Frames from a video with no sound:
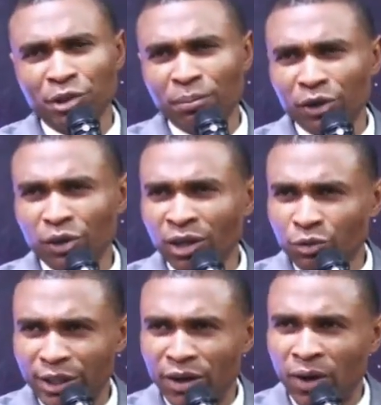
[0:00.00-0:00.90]
but not
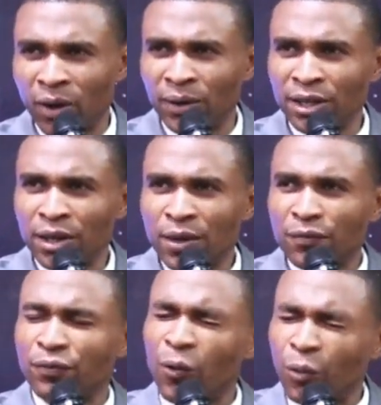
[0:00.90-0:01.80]
with God.
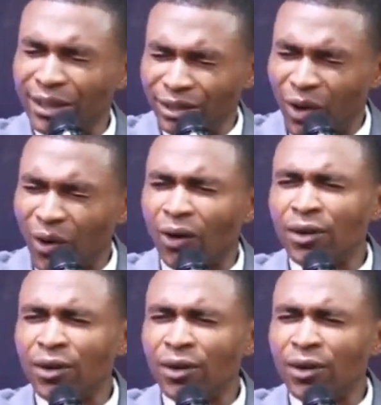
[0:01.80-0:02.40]
For with God,